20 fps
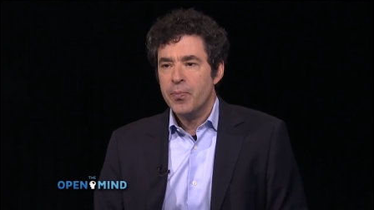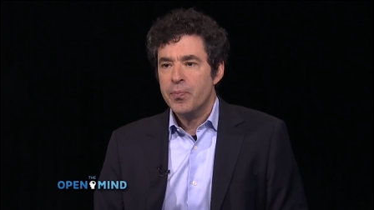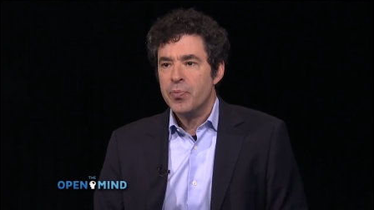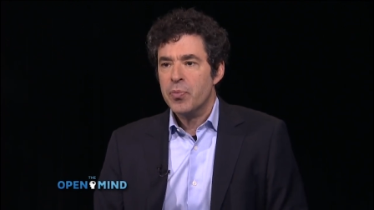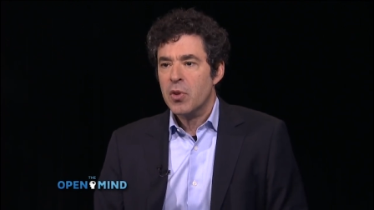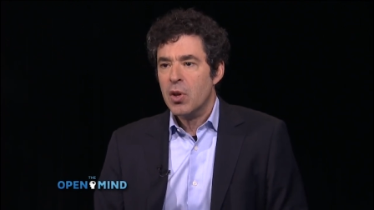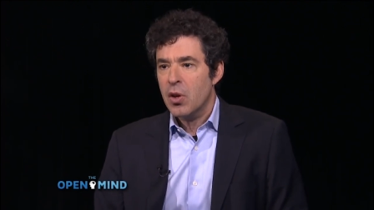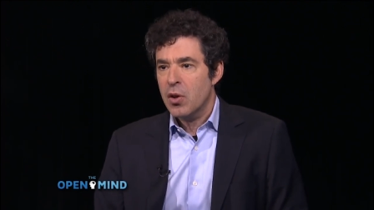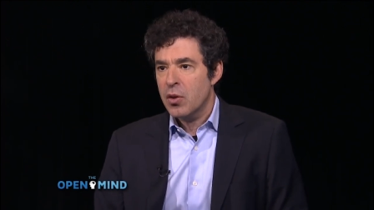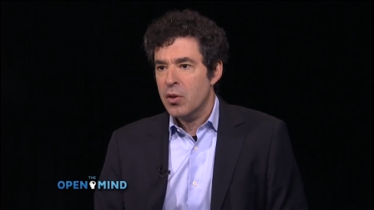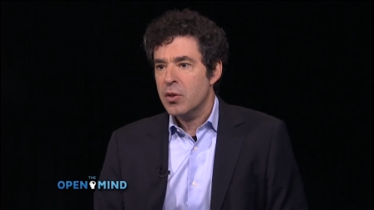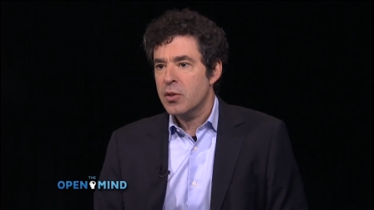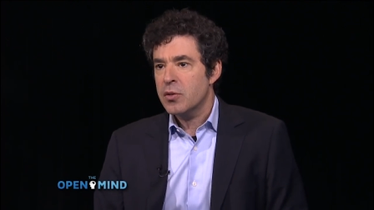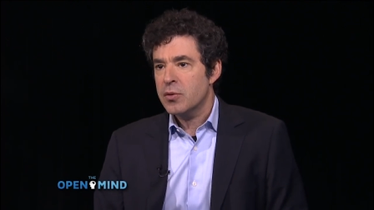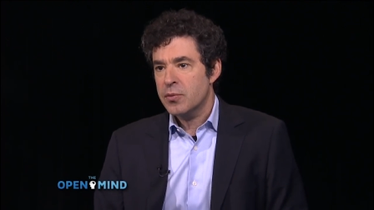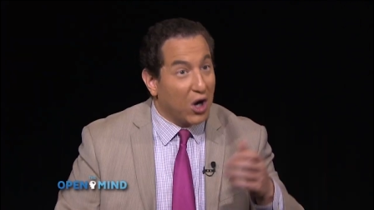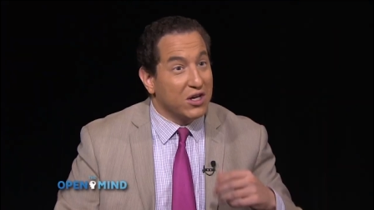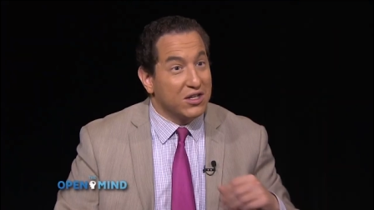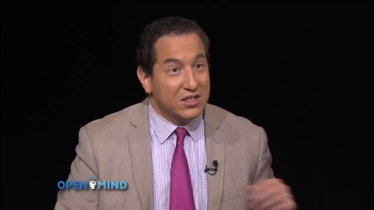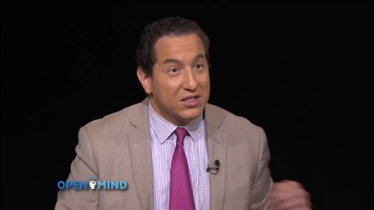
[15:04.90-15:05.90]
I'm very
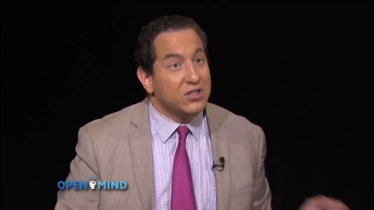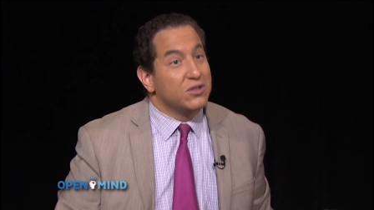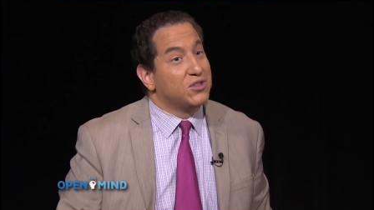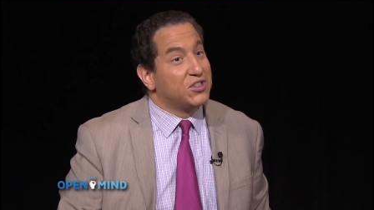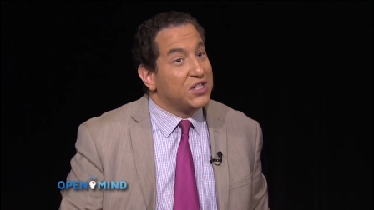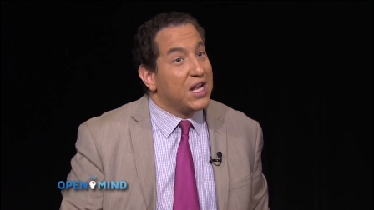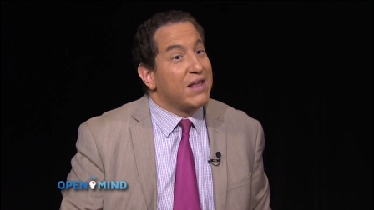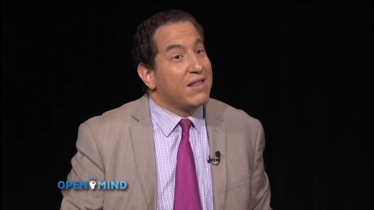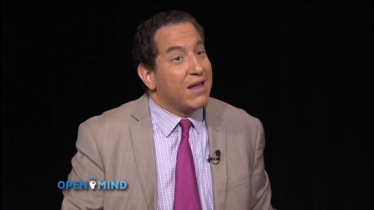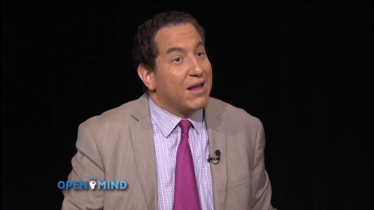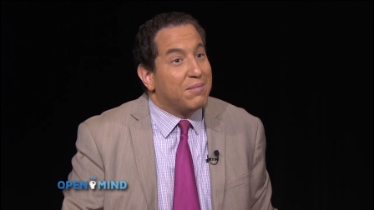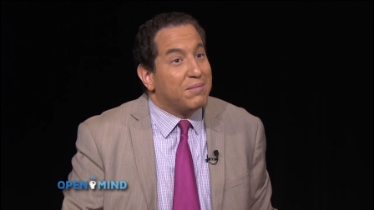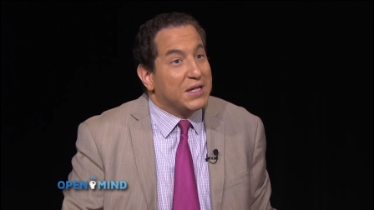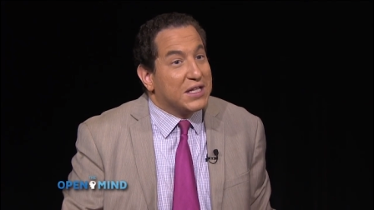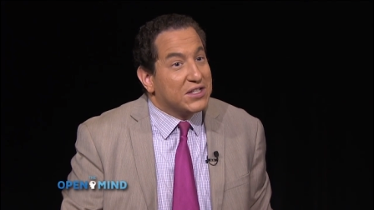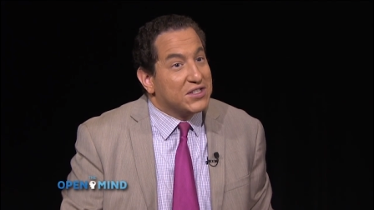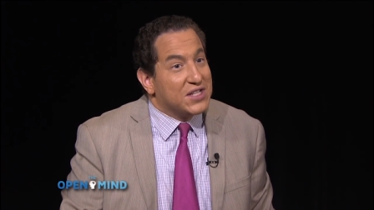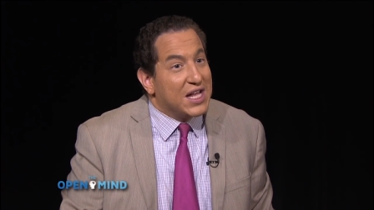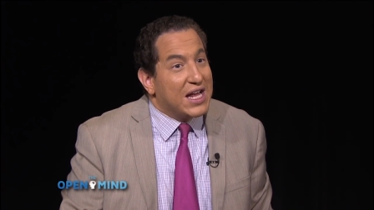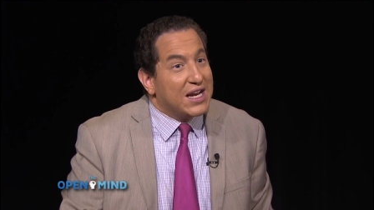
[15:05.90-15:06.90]
heartened you say that
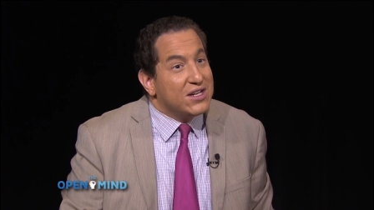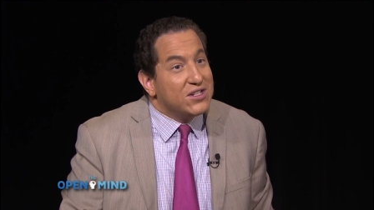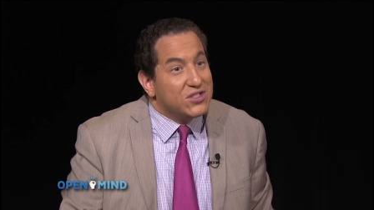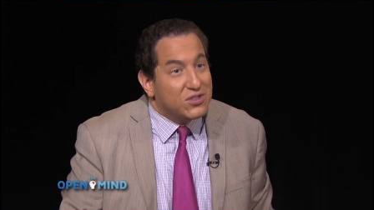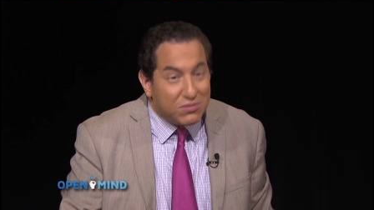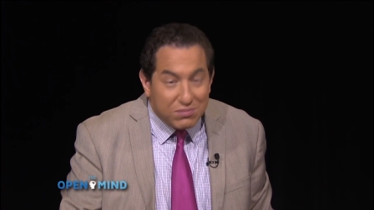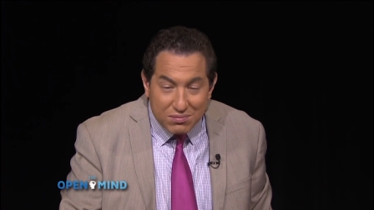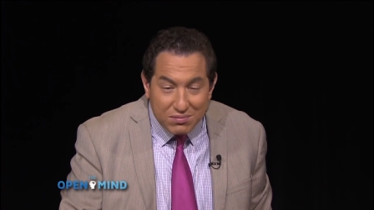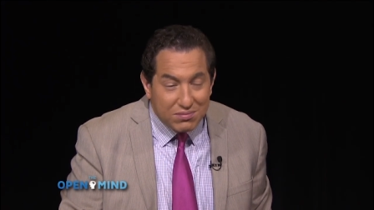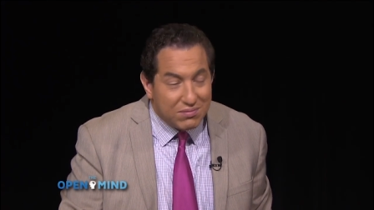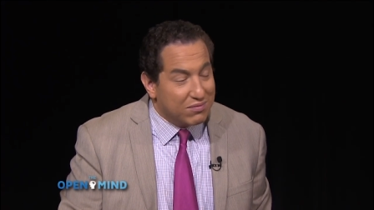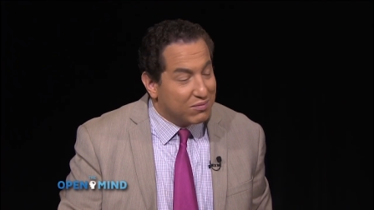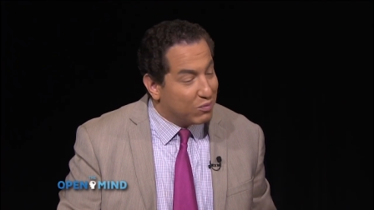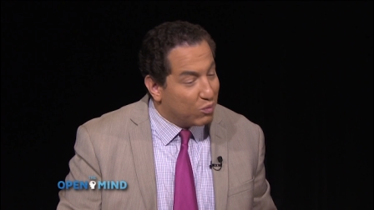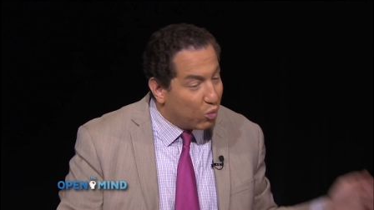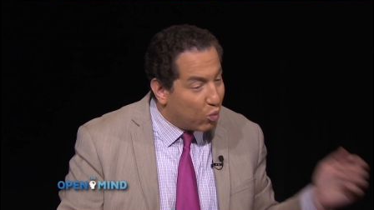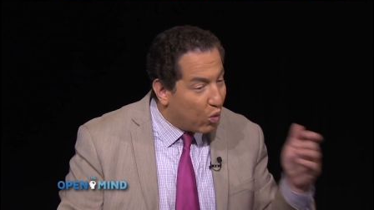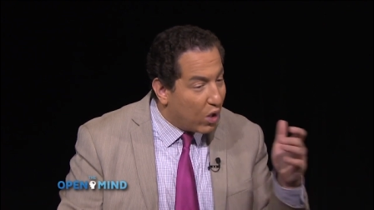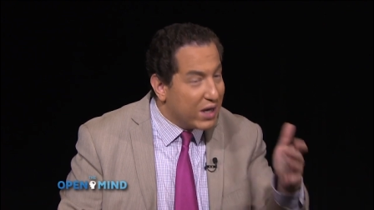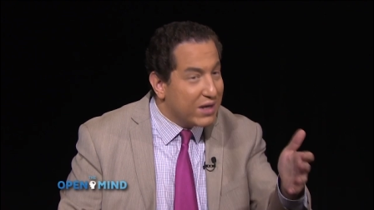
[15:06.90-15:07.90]
because that is
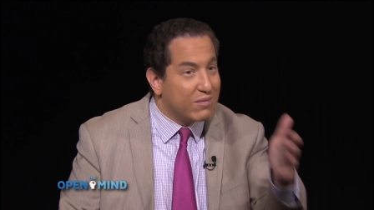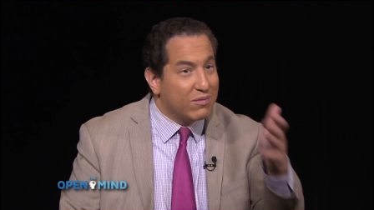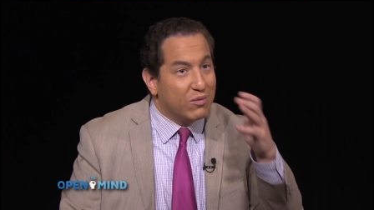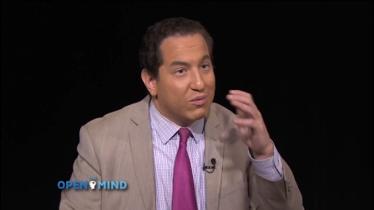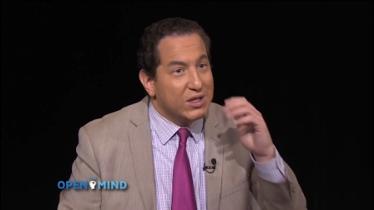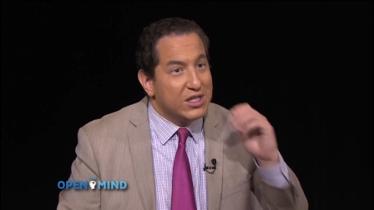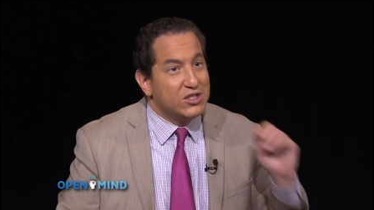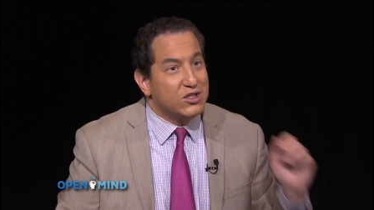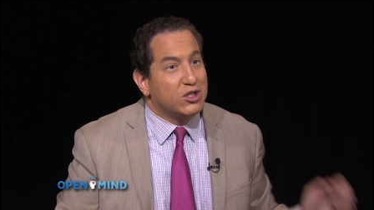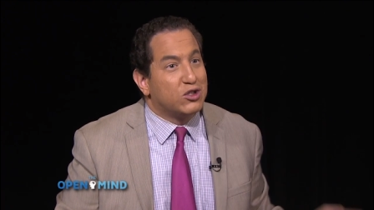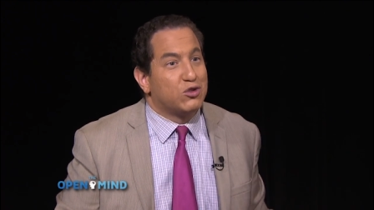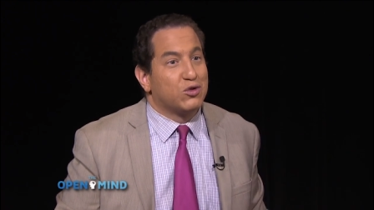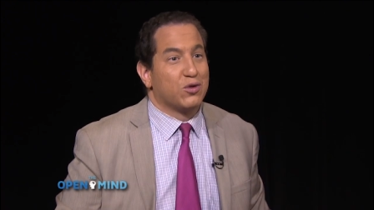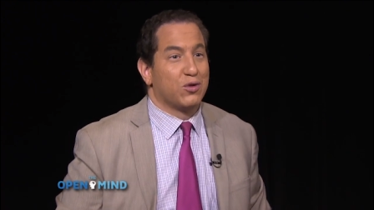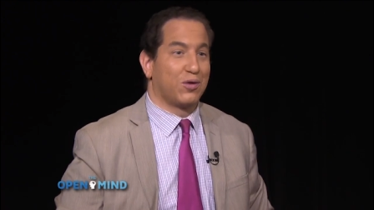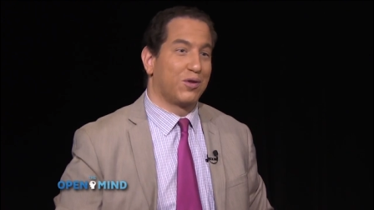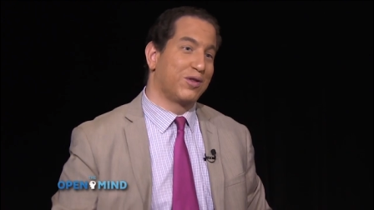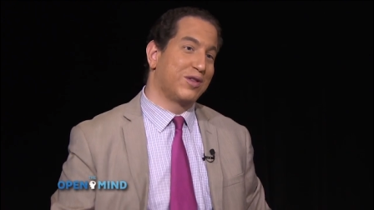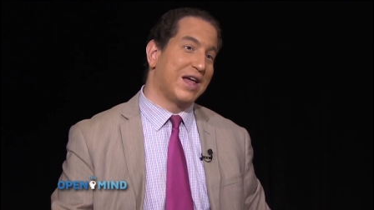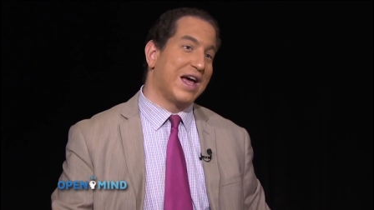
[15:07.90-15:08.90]
what is the
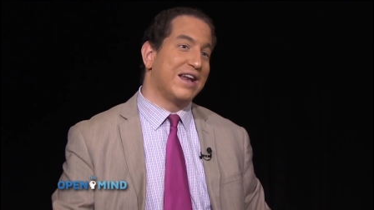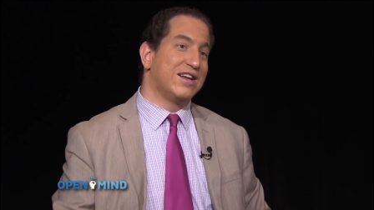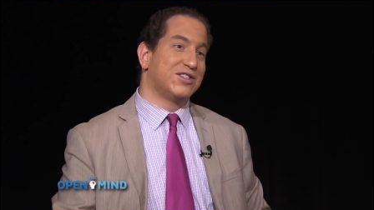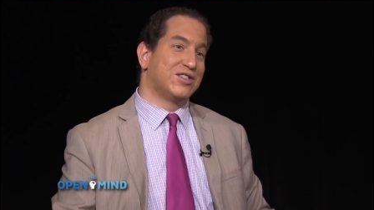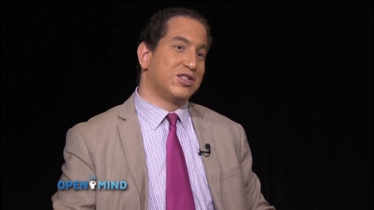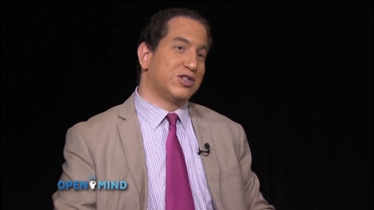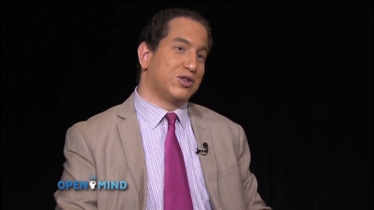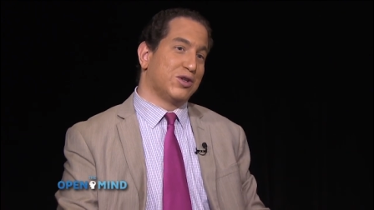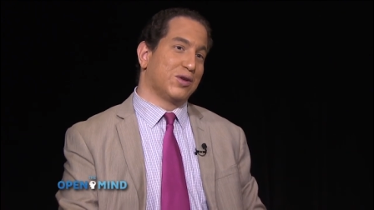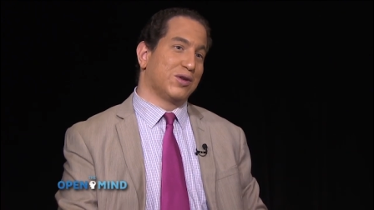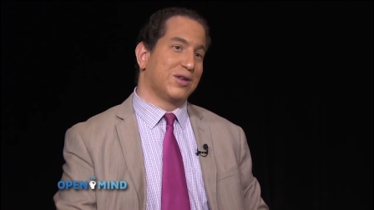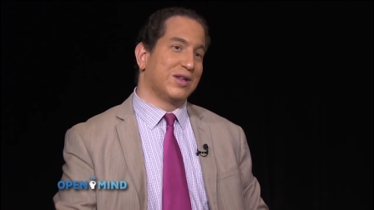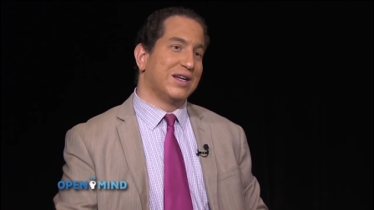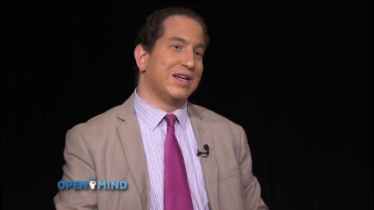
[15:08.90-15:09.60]
truth. That yeah, well, truth. we,